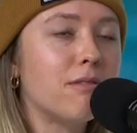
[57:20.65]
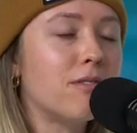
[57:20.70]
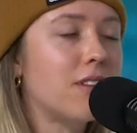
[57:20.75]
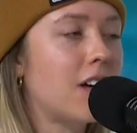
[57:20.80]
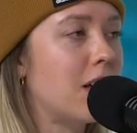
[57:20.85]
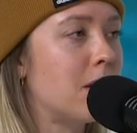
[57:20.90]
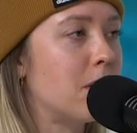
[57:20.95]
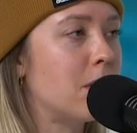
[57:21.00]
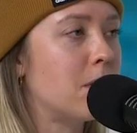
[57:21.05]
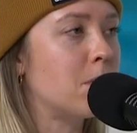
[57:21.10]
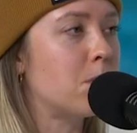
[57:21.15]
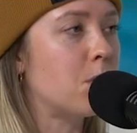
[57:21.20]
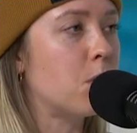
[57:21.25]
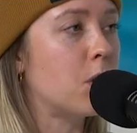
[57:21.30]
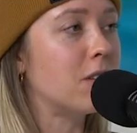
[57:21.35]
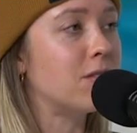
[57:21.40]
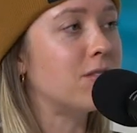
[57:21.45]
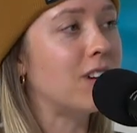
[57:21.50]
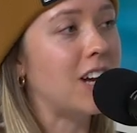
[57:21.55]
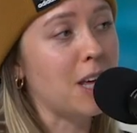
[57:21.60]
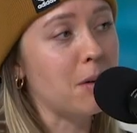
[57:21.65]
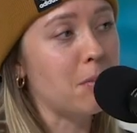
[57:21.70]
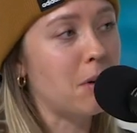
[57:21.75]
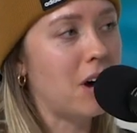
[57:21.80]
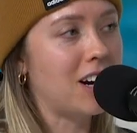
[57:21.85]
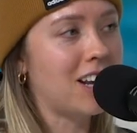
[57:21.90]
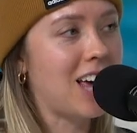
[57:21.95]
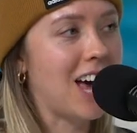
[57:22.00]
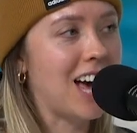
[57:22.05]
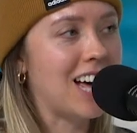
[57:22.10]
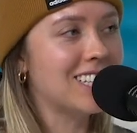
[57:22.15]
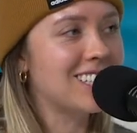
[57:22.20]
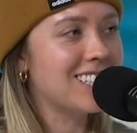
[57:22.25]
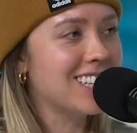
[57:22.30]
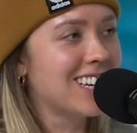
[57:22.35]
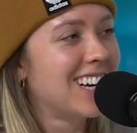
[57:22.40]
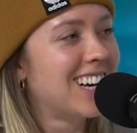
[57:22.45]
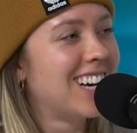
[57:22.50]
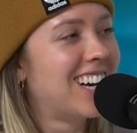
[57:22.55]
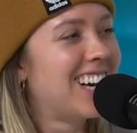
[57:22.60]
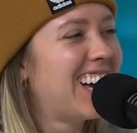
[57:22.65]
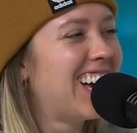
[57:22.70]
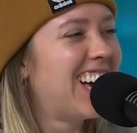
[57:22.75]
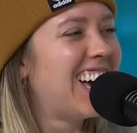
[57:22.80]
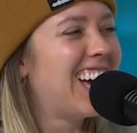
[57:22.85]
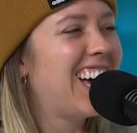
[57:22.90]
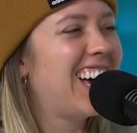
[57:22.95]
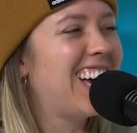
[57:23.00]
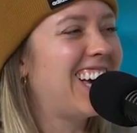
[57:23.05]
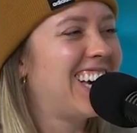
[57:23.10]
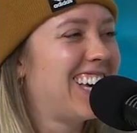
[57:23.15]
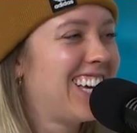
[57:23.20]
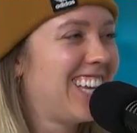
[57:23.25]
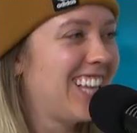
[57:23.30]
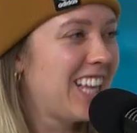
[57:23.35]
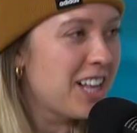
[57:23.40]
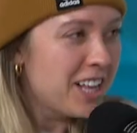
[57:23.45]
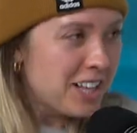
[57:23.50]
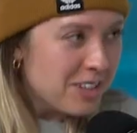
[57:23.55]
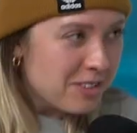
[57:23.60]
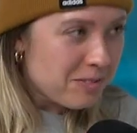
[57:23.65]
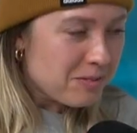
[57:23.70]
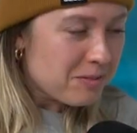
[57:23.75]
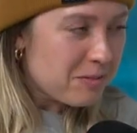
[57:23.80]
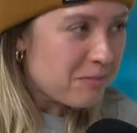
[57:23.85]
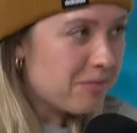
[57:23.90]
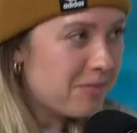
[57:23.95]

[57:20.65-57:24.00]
a, a more funny podcast. Yeah. And it is,